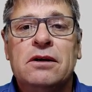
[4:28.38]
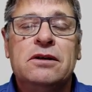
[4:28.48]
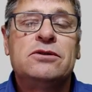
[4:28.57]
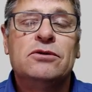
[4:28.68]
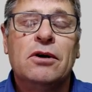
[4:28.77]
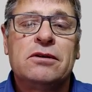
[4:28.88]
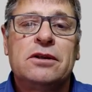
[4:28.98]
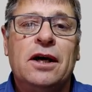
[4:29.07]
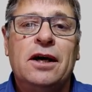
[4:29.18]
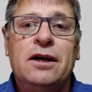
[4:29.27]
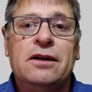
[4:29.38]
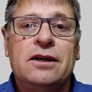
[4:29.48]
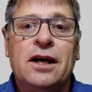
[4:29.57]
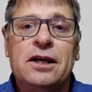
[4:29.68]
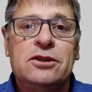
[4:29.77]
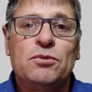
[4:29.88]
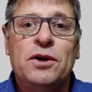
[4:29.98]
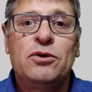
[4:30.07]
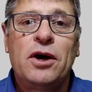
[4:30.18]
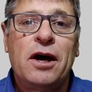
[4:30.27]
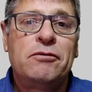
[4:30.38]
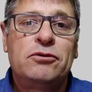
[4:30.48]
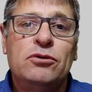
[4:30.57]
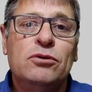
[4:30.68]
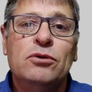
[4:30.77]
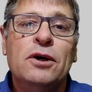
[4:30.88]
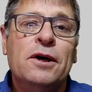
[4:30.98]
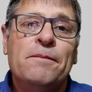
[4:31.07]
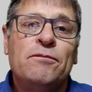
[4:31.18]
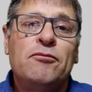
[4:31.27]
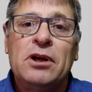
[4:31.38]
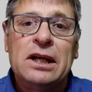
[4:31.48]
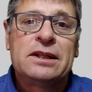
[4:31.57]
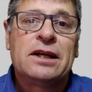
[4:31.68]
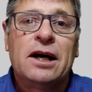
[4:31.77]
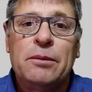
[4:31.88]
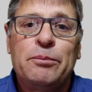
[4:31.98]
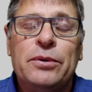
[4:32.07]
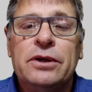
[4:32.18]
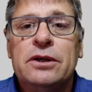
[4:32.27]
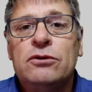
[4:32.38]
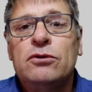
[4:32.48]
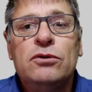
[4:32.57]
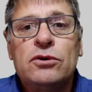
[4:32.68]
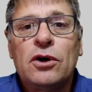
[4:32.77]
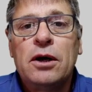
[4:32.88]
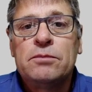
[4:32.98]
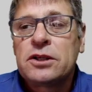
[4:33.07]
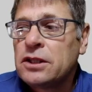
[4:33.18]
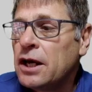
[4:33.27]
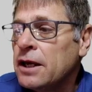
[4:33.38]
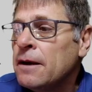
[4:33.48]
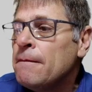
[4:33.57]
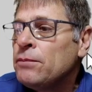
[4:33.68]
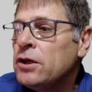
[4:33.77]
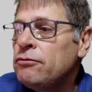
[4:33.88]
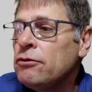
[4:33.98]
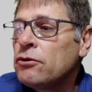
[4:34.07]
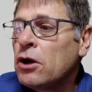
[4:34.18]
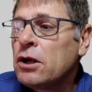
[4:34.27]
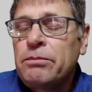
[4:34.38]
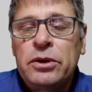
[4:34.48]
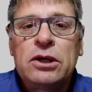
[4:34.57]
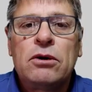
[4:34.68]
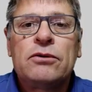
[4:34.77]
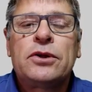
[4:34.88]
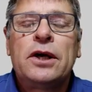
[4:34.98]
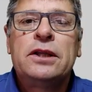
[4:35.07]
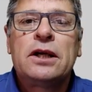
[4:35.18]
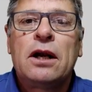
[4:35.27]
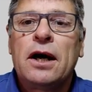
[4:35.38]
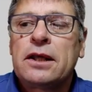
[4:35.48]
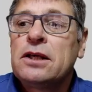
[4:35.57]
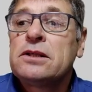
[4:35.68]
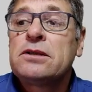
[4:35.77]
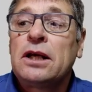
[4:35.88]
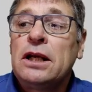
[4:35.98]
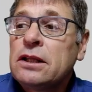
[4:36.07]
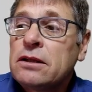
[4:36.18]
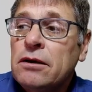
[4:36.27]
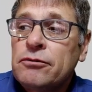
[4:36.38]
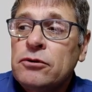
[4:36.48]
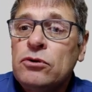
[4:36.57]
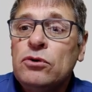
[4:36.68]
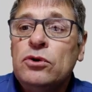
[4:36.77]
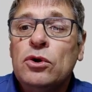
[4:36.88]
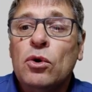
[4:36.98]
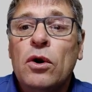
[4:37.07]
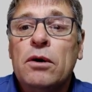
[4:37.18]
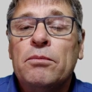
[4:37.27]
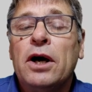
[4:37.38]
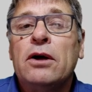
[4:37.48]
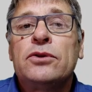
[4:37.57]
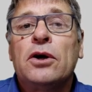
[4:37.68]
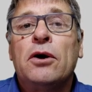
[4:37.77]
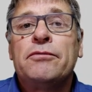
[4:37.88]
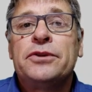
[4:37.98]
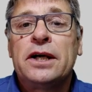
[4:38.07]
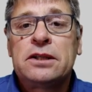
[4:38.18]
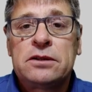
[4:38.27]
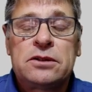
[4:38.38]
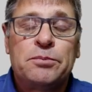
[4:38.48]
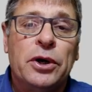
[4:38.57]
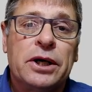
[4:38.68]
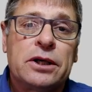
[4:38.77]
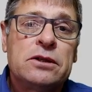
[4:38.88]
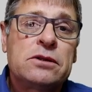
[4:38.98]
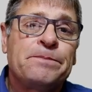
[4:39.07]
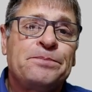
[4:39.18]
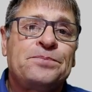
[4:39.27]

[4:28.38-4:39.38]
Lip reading: it's not a case where you have to fill it up 2 times a day. If you've got a big container like this, relative to your amount of Dutch buckets,